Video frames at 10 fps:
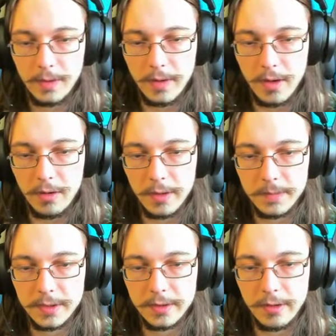Oh, I'm
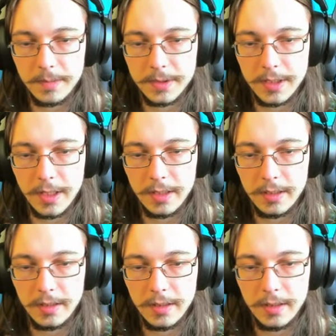so upset.
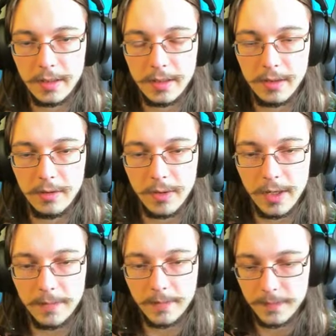You know
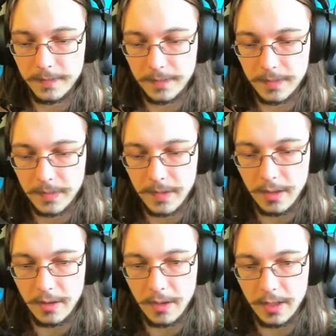what?
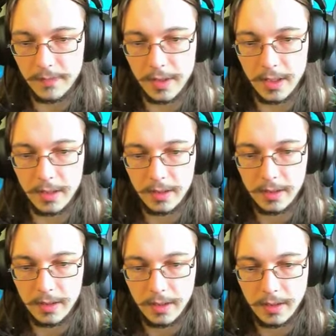Here, I have an idea.
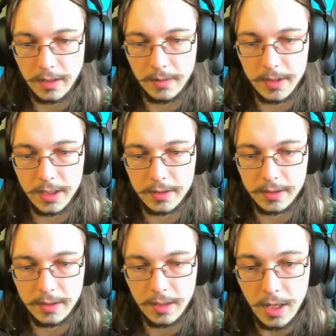Give me this.
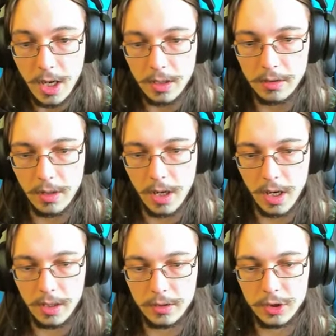
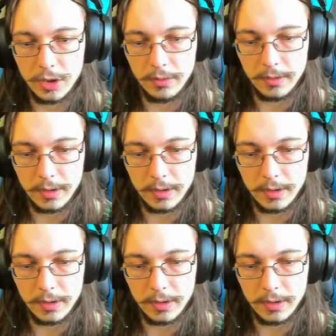No! Shoot!